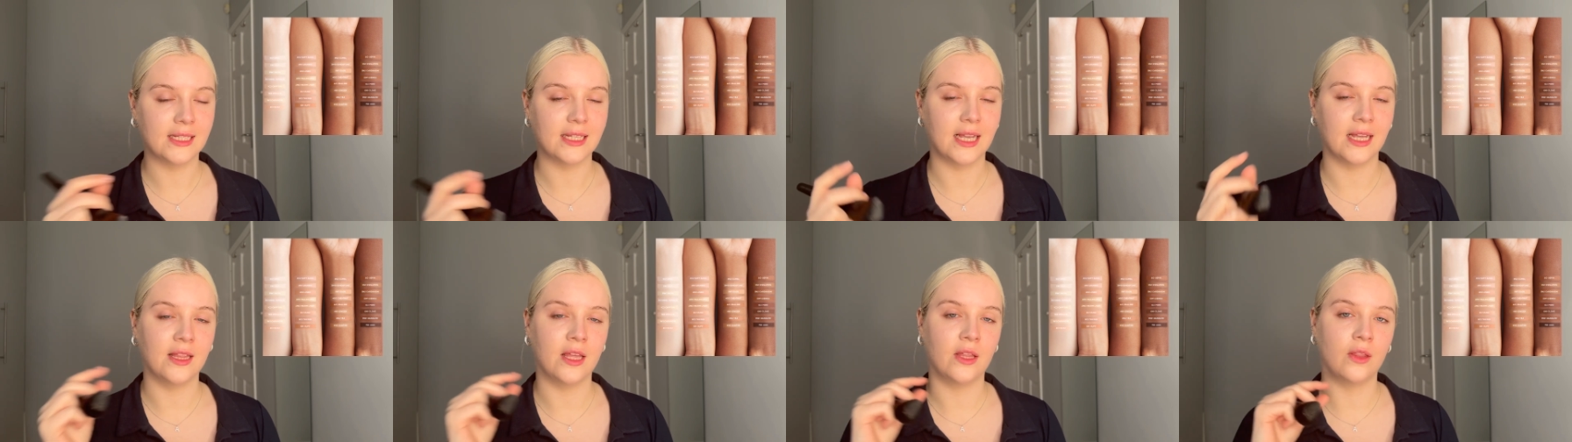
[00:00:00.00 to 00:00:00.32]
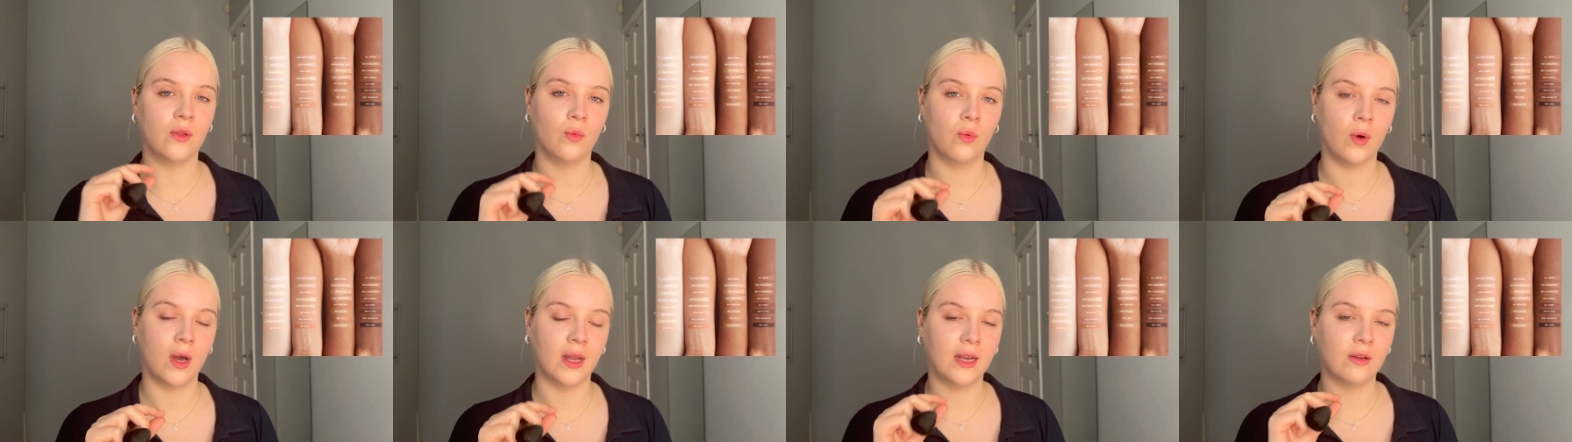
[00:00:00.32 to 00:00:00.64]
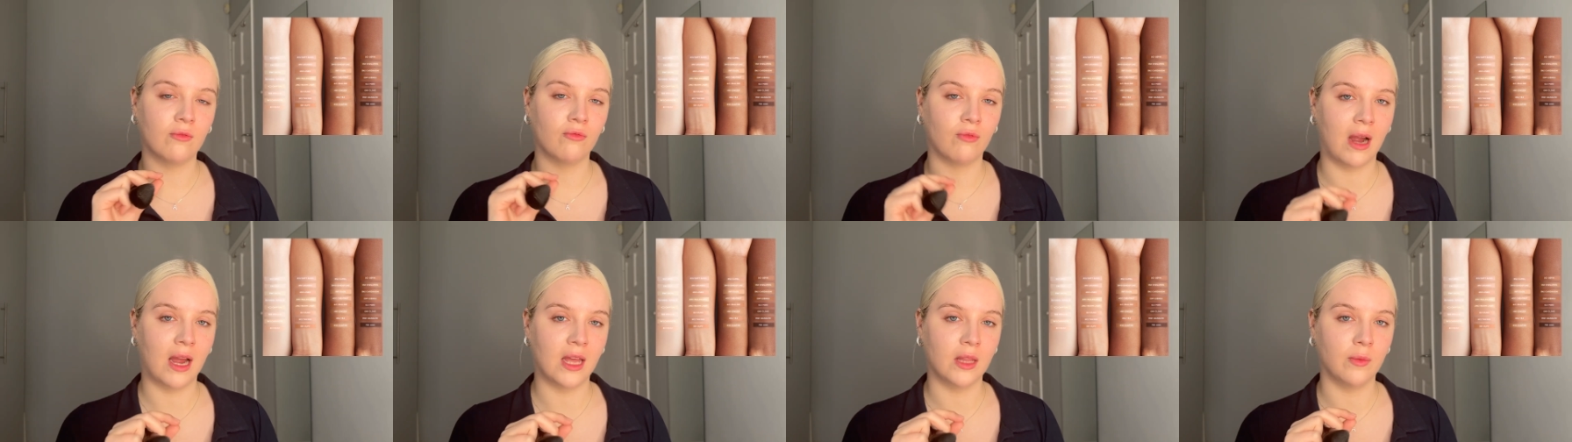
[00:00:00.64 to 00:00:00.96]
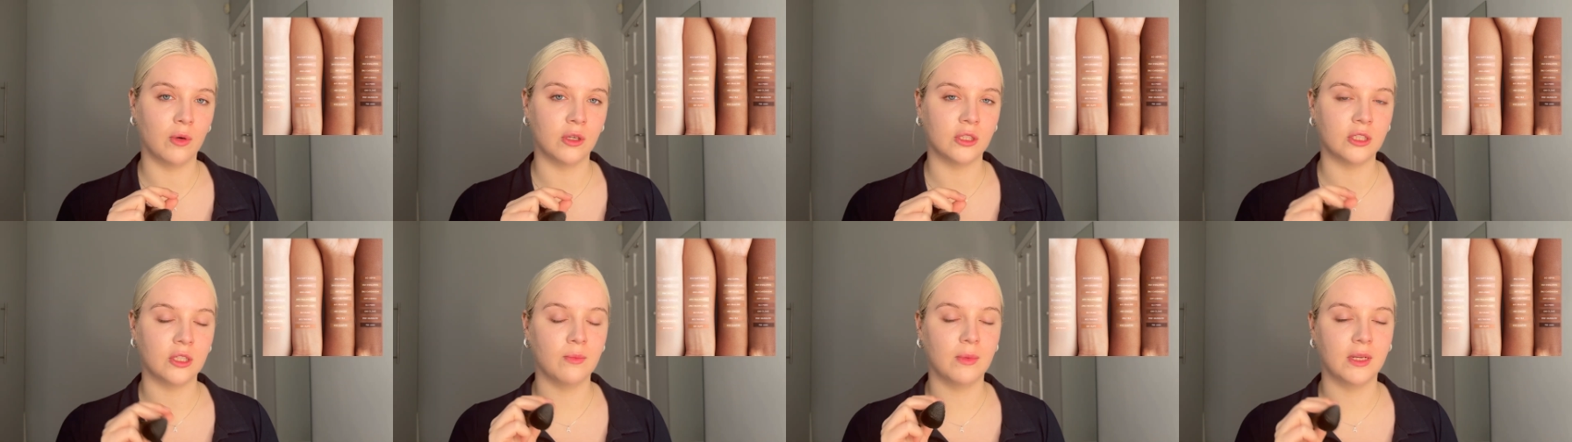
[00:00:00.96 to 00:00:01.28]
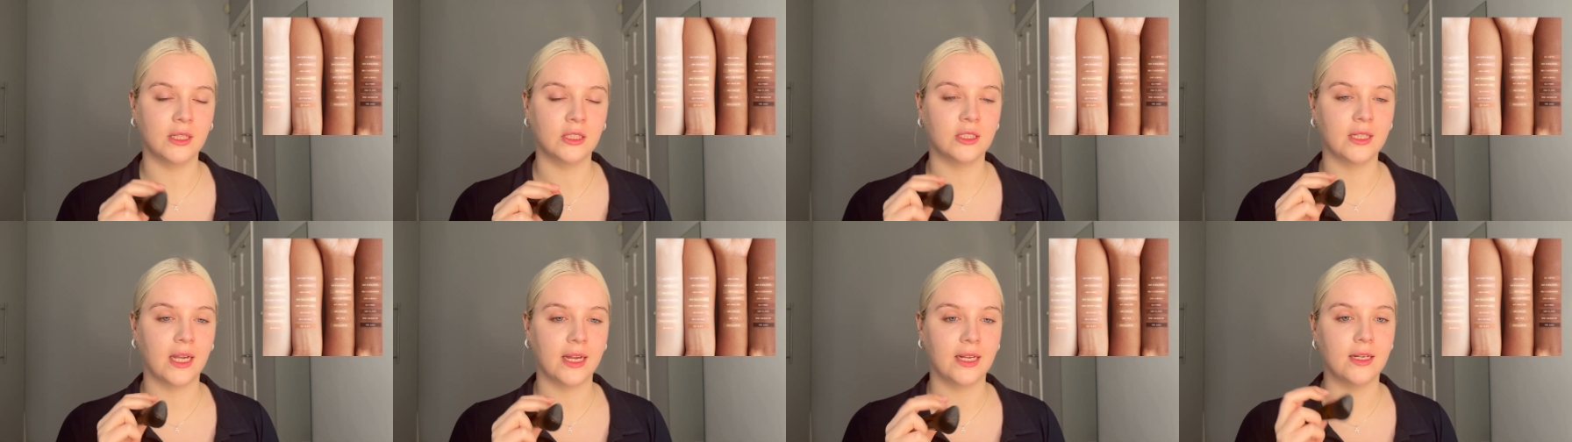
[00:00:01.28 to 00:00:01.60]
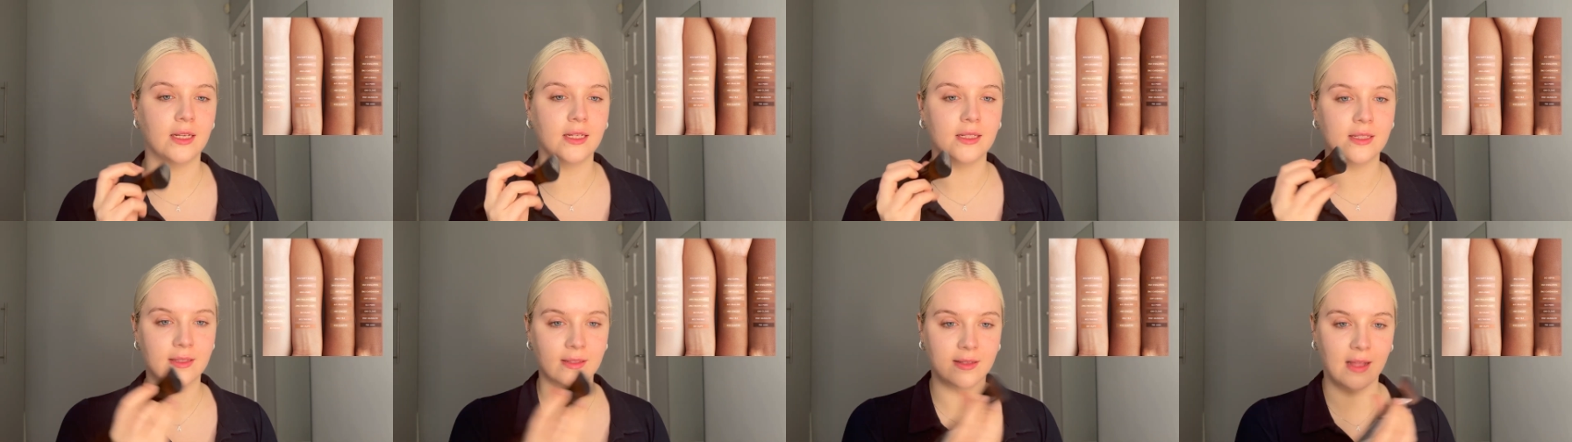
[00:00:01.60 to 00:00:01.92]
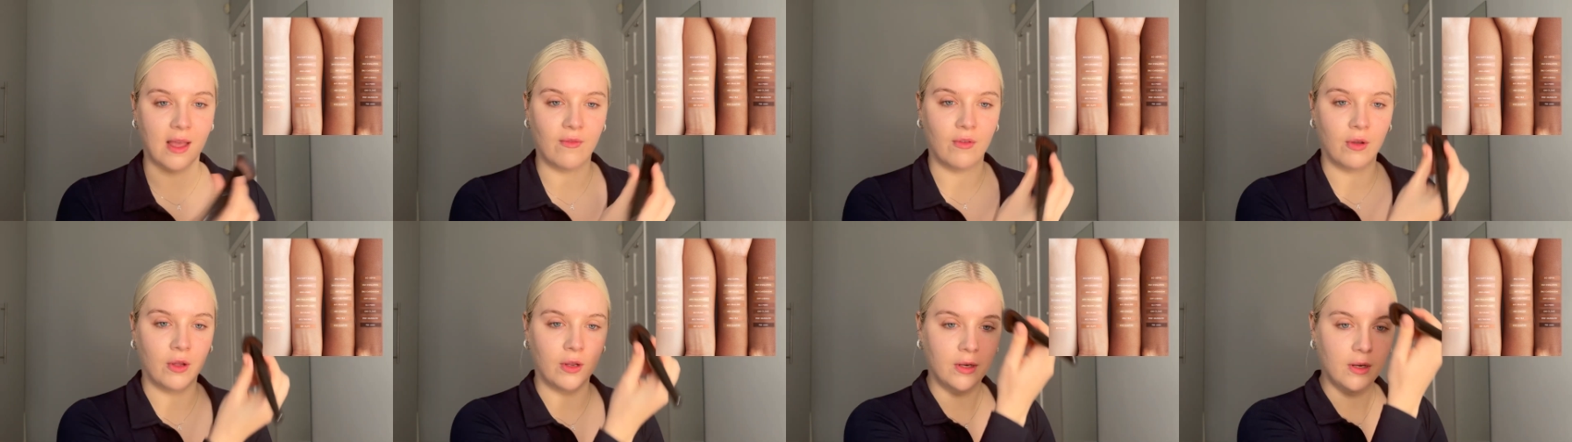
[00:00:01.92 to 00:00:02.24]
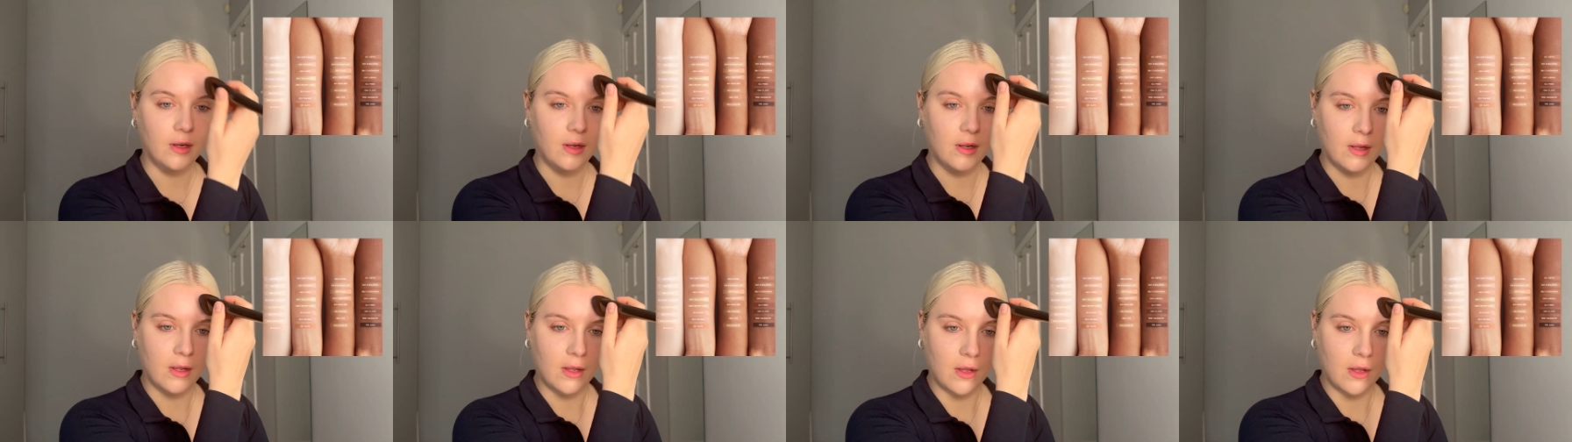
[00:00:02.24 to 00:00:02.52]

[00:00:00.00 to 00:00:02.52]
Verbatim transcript: And then the one right at the bottom is shade seven.